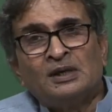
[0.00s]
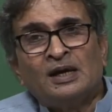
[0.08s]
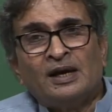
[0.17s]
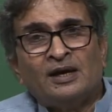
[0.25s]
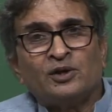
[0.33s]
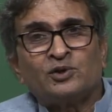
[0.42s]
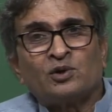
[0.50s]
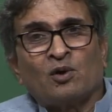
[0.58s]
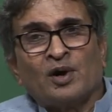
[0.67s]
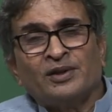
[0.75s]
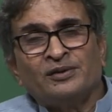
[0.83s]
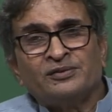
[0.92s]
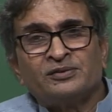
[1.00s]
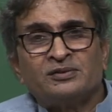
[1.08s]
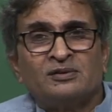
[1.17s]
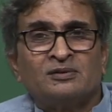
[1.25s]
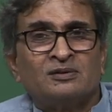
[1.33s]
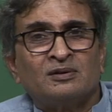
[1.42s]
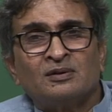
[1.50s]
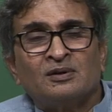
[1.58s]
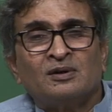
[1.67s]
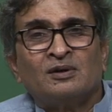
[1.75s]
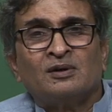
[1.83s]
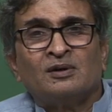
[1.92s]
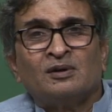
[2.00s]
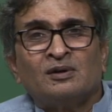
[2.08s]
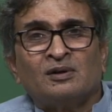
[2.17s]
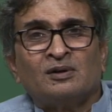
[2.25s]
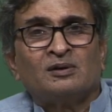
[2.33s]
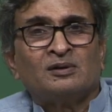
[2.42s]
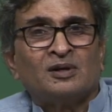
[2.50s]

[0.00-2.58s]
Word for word: and destroy this uh,